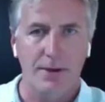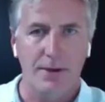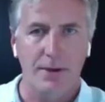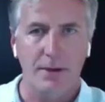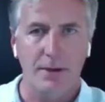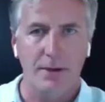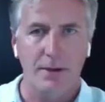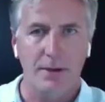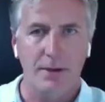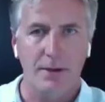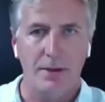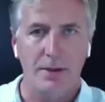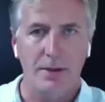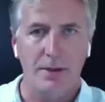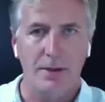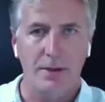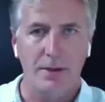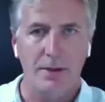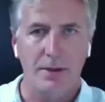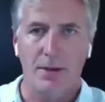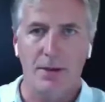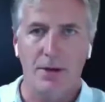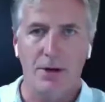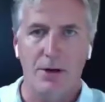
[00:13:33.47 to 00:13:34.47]
but
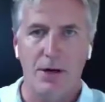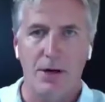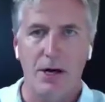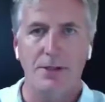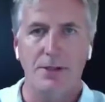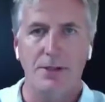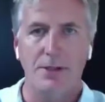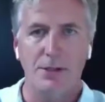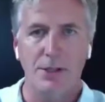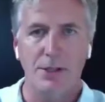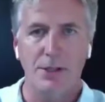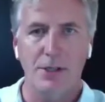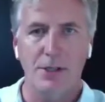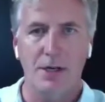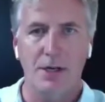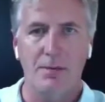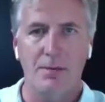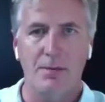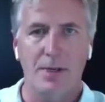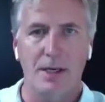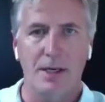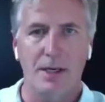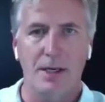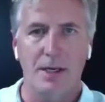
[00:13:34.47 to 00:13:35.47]
there are some
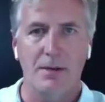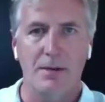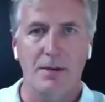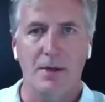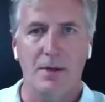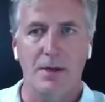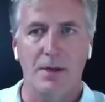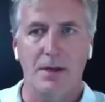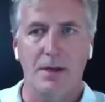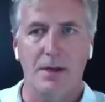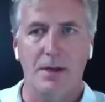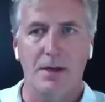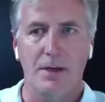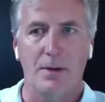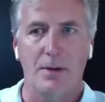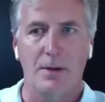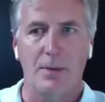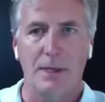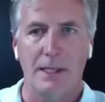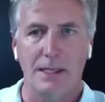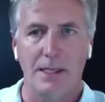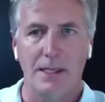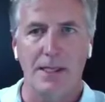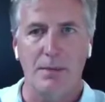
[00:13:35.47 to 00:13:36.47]
that we
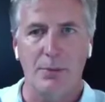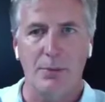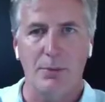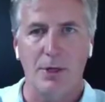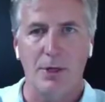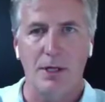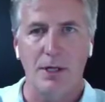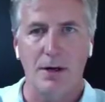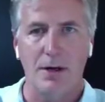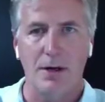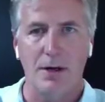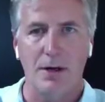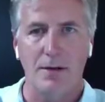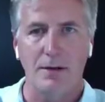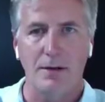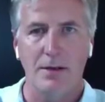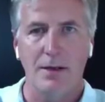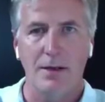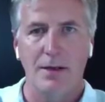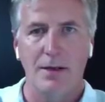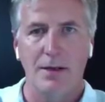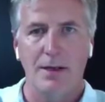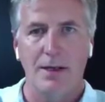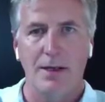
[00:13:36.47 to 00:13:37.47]
lean on pretty hard.
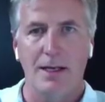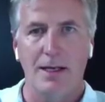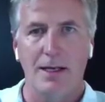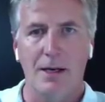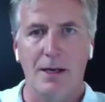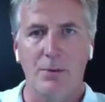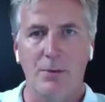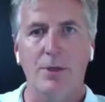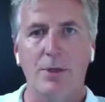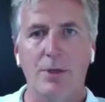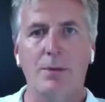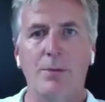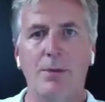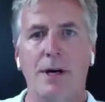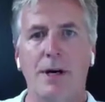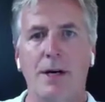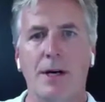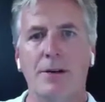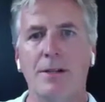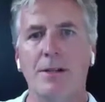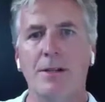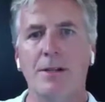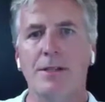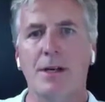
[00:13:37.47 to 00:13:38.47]
And I'm really
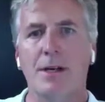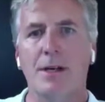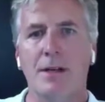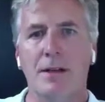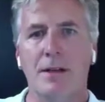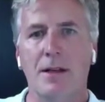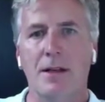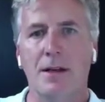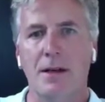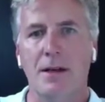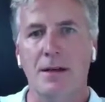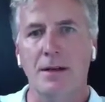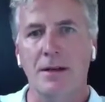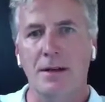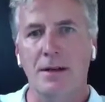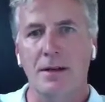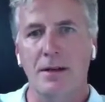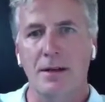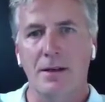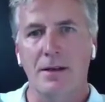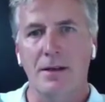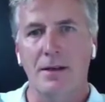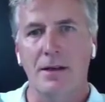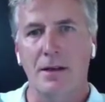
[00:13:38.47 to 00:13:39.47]
proud to say that
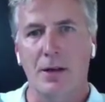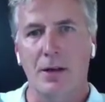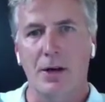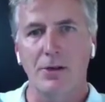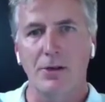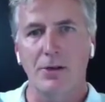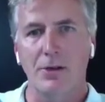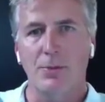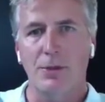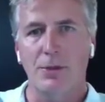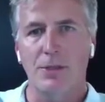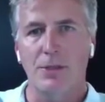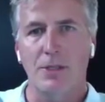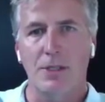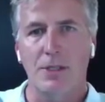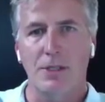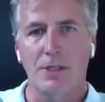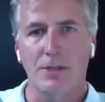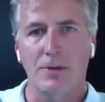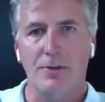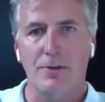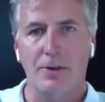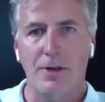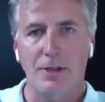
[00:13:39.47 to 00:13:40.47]
a large
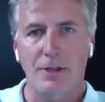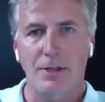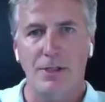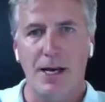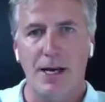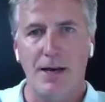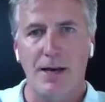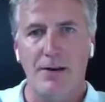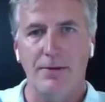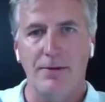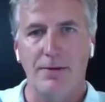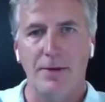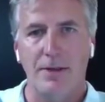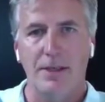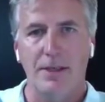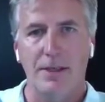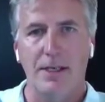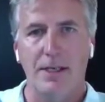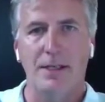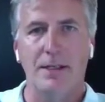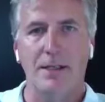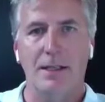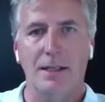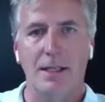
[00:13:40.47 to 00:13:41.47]
percentage of our staff
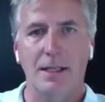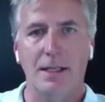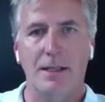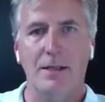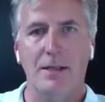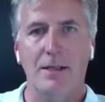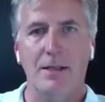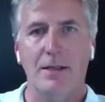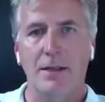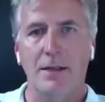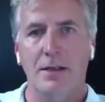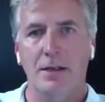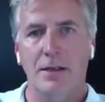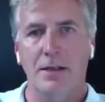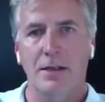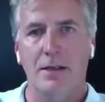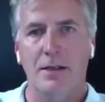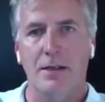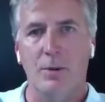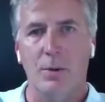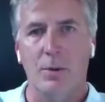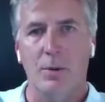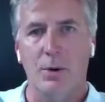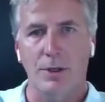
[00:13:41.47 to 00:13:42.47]
can lead
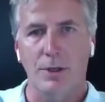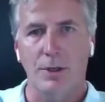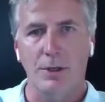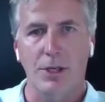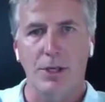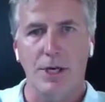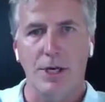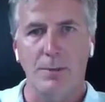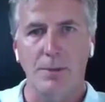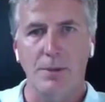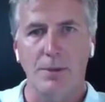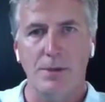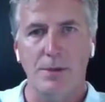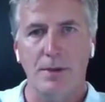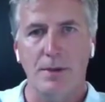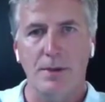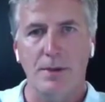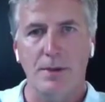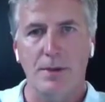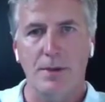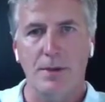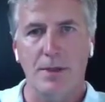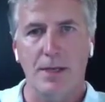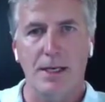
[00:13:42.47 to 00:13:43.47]
workshops.
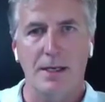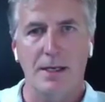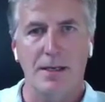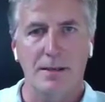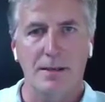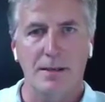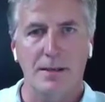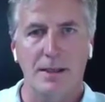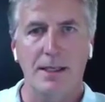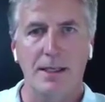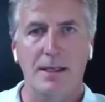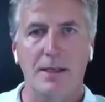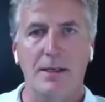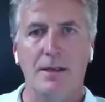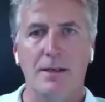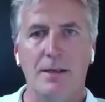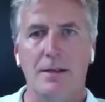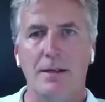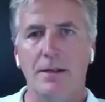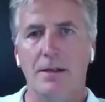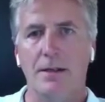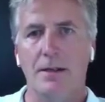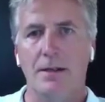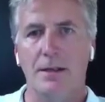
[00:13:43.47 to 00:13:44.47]
They can
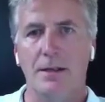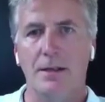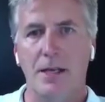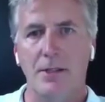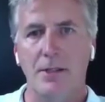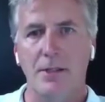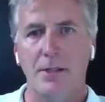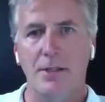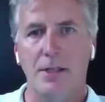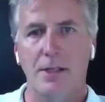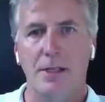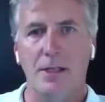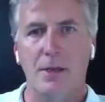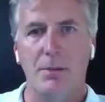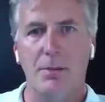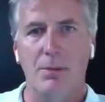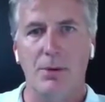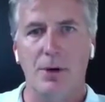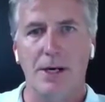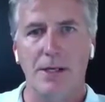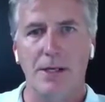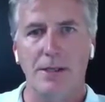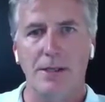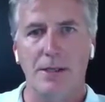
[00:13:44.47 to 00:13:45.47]
lead the HCD
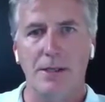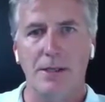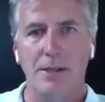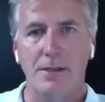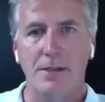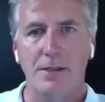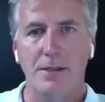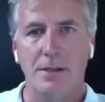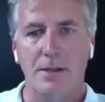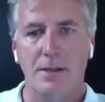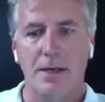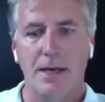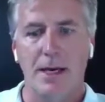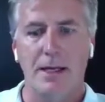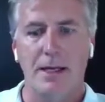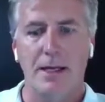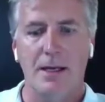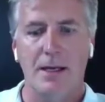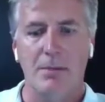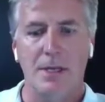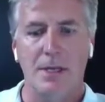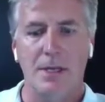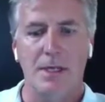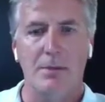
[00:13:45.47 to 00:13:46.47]
process. And
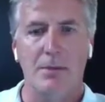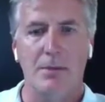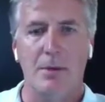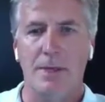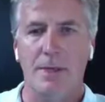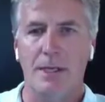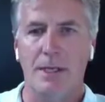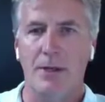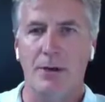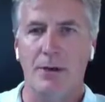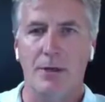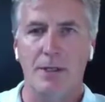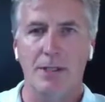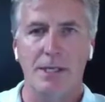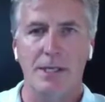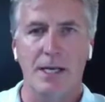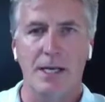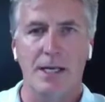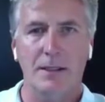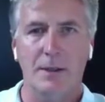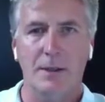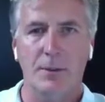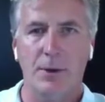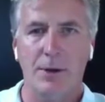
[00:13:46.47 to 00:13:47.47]
at minimum, they know
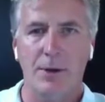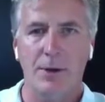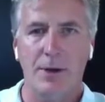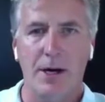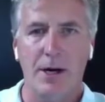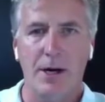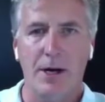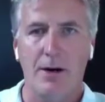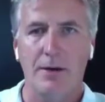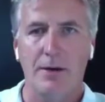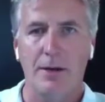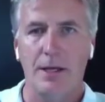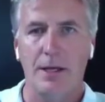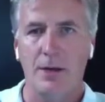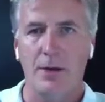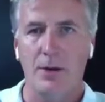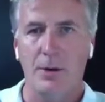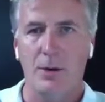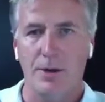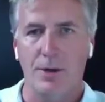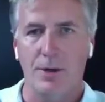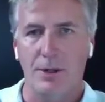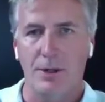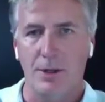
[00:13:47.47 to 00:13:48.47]
exactly where they are and they
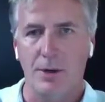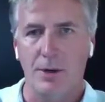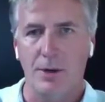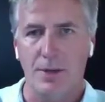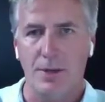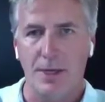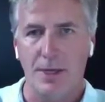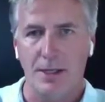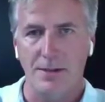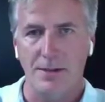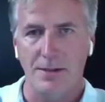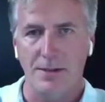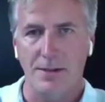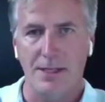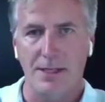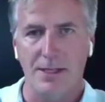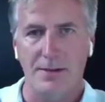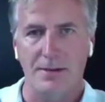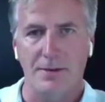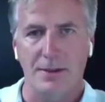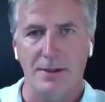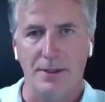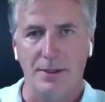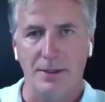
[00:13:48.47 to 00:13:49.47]
know where to go next,
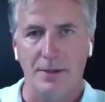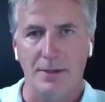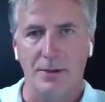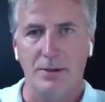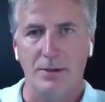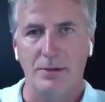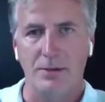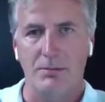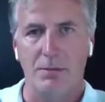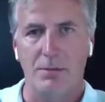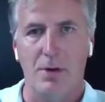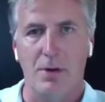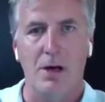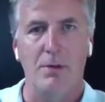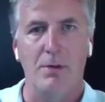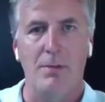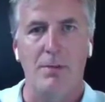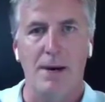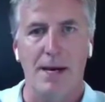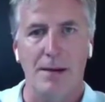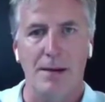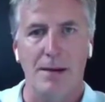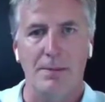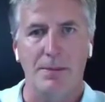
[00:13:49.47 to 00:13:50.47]
kind of like the old mall
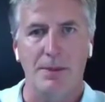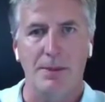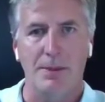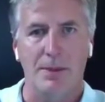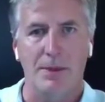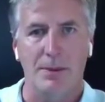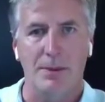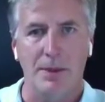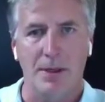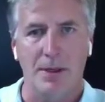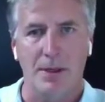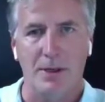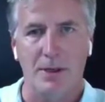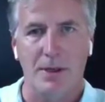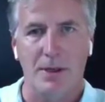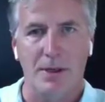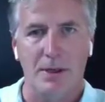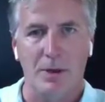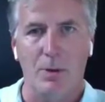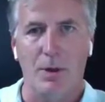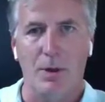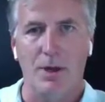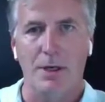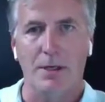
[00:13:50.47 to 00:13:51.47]
map. We all
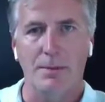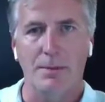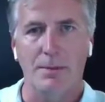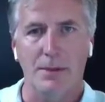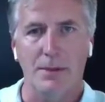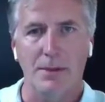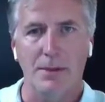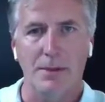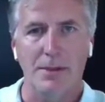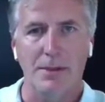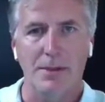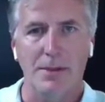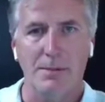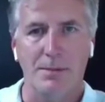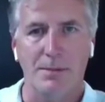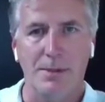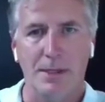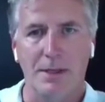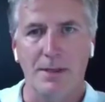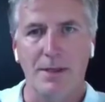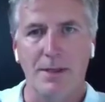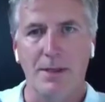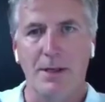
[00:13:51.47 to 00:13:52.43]
walk up to these big